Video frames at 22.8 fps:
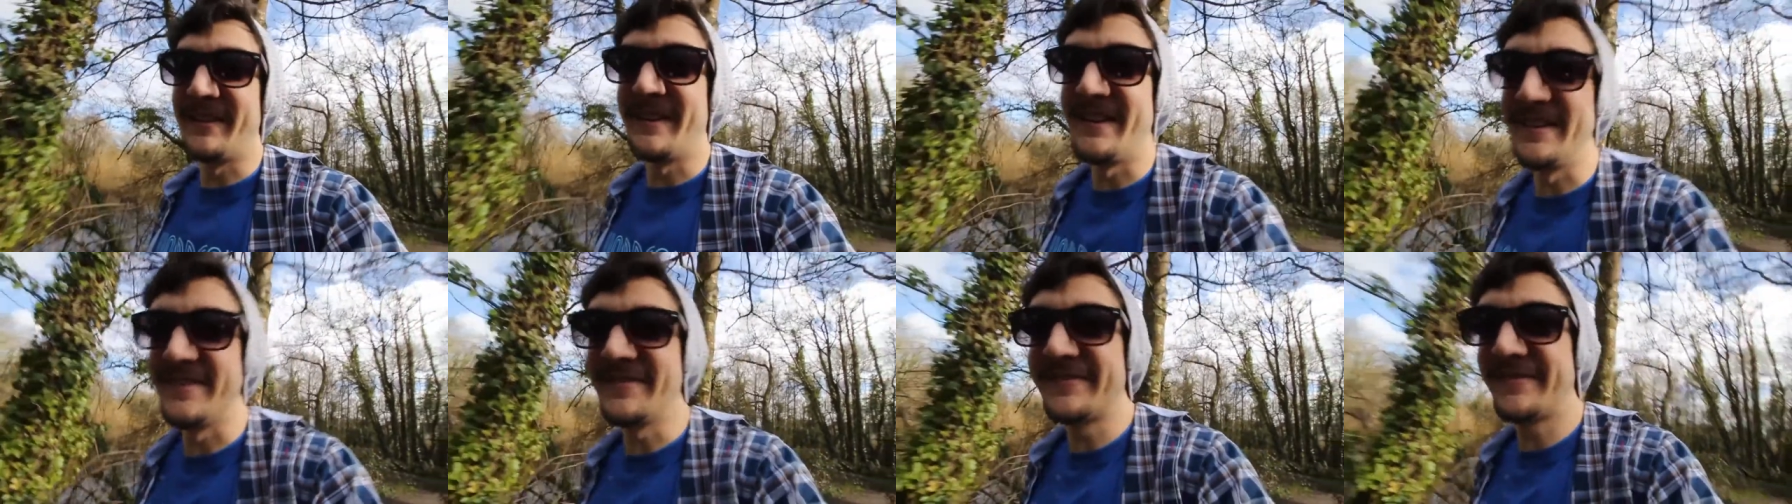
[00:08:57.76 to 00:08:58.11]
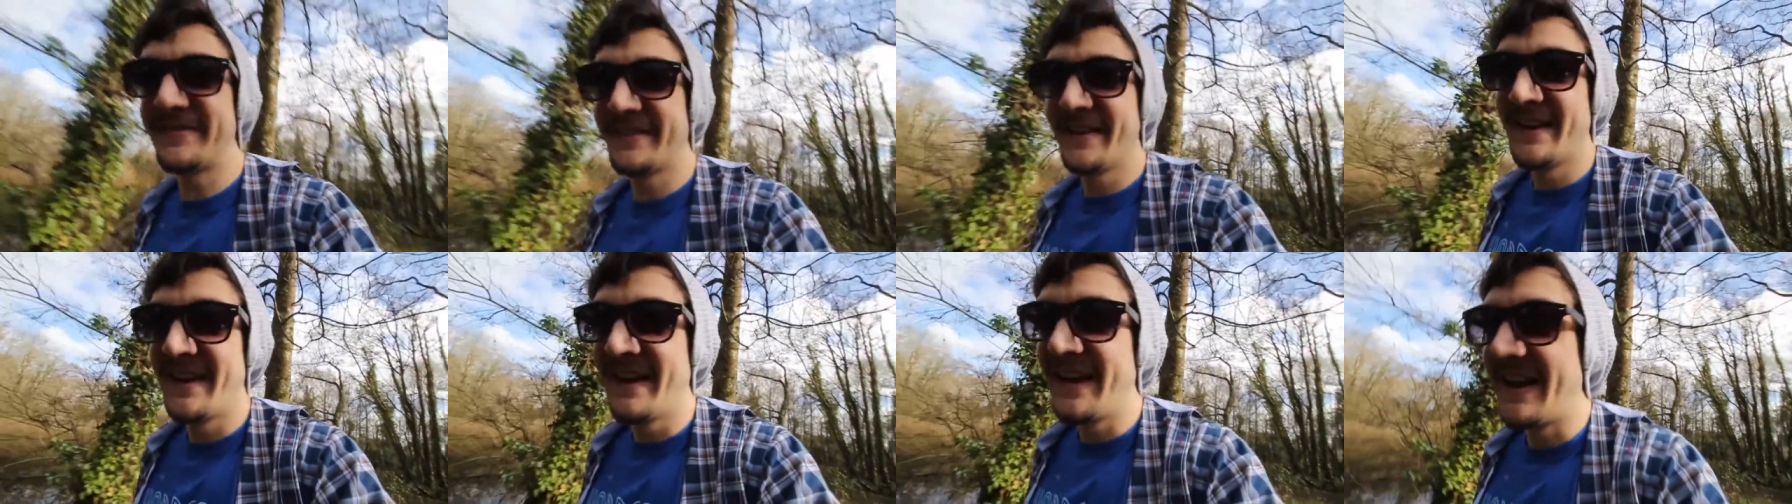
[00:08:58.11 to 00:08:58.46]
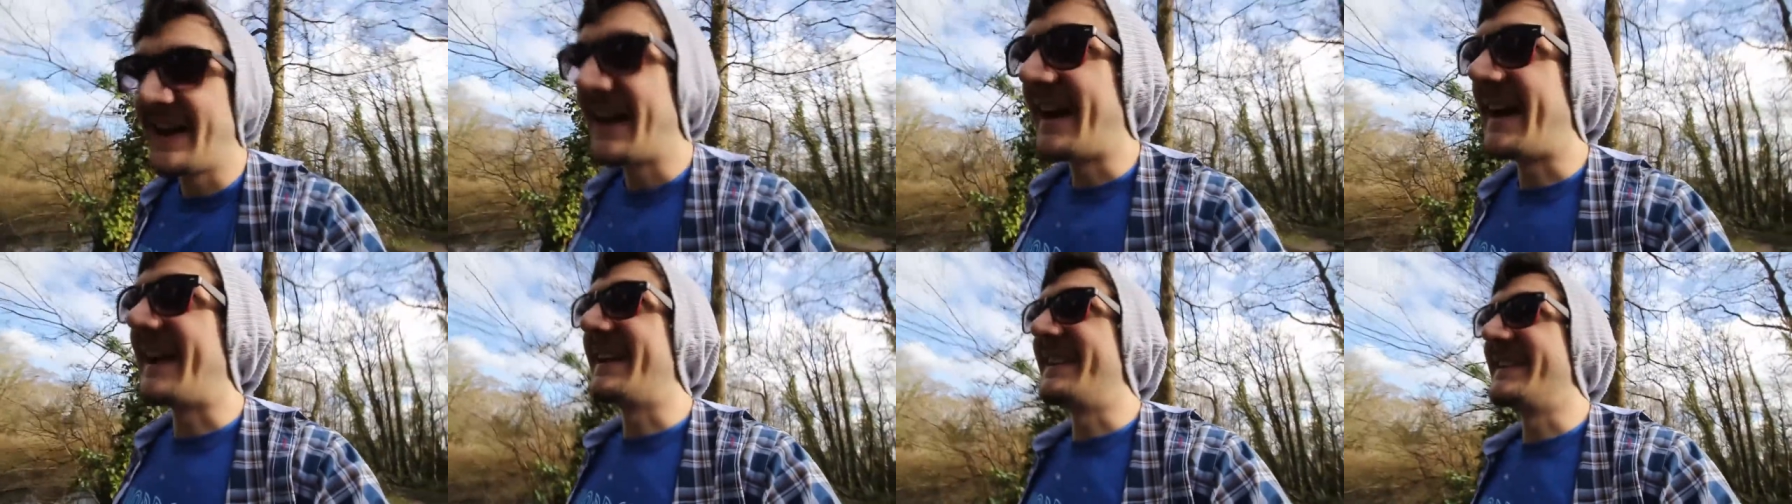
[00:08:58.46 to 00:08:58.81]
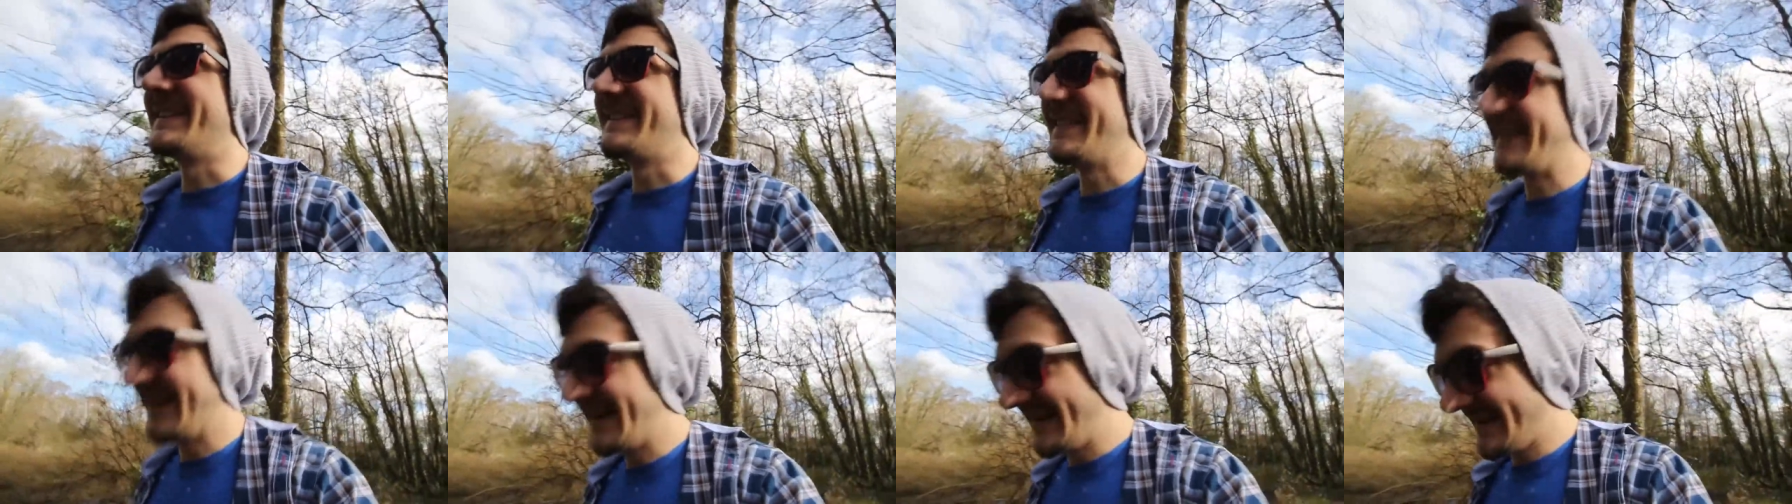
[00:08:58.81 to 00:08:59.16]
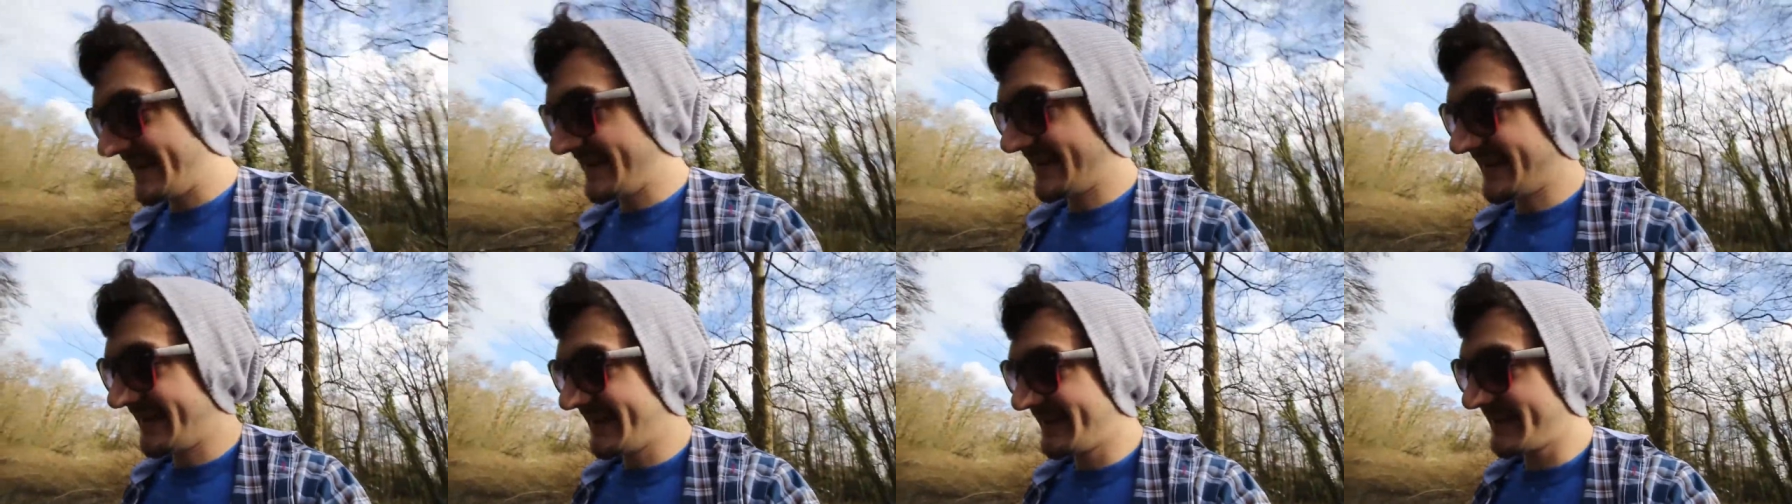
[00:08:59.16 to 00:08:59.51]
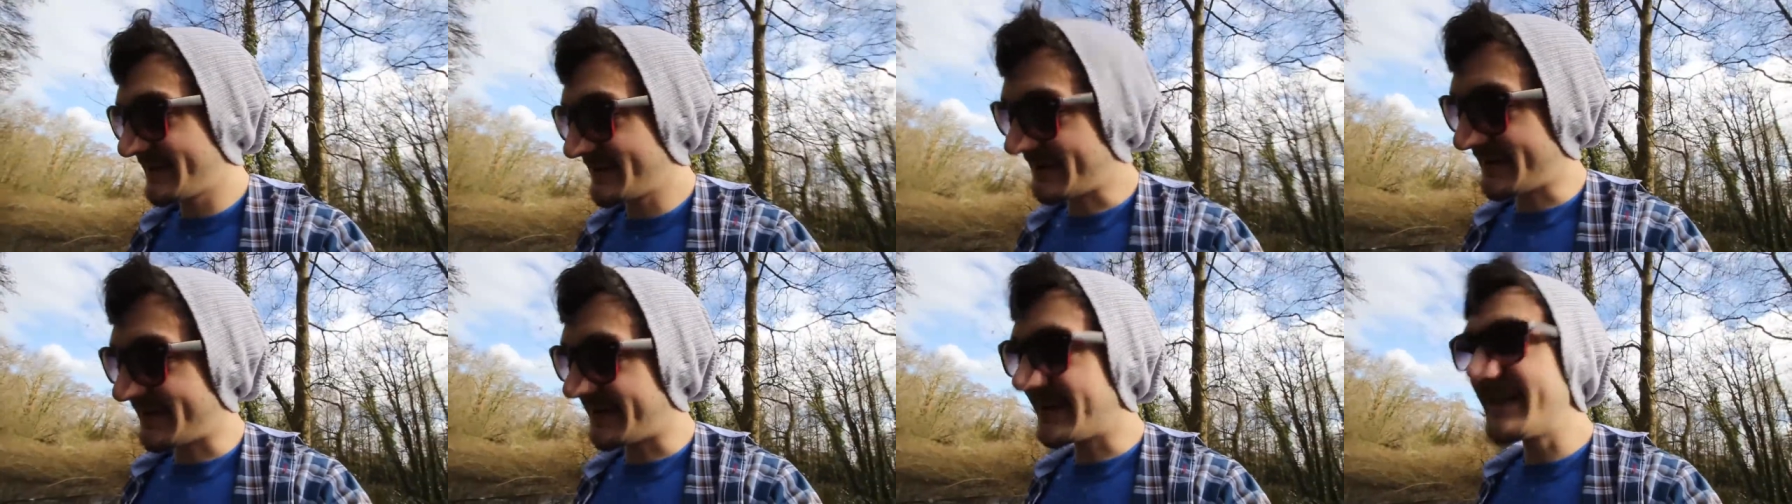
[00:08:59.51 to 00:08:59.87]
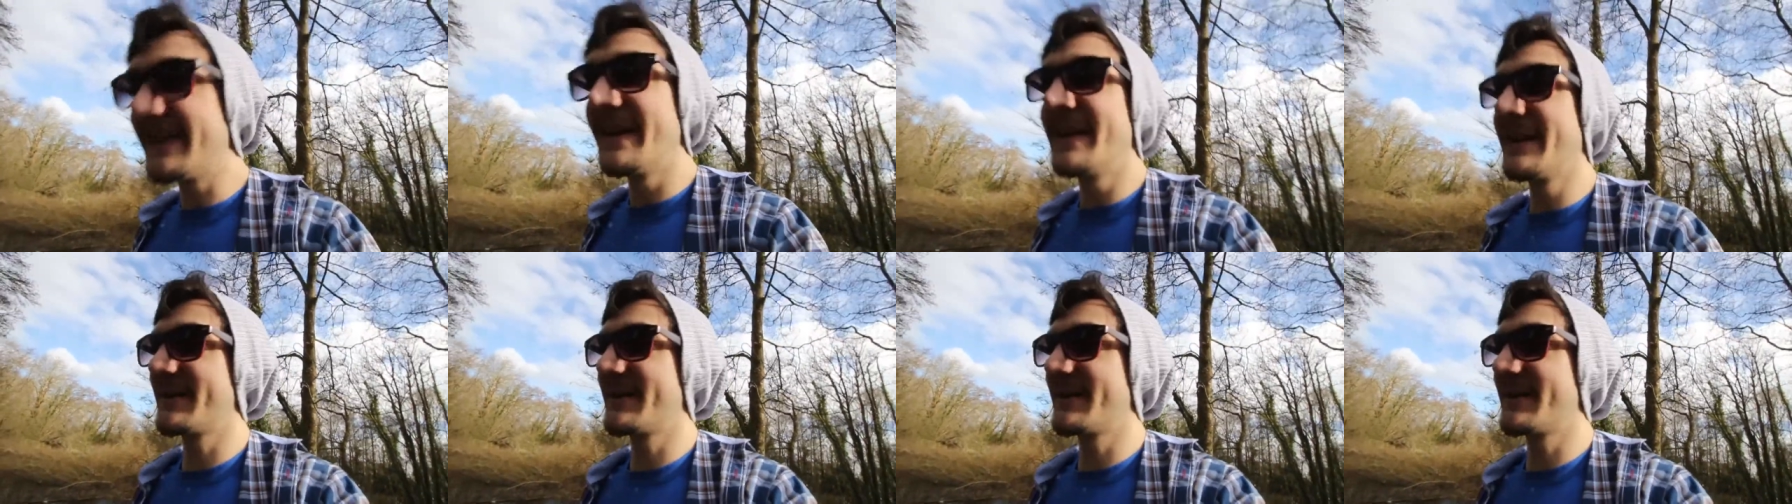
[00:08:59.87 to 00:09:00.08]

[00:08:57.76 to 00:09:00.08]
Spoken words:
life. And good,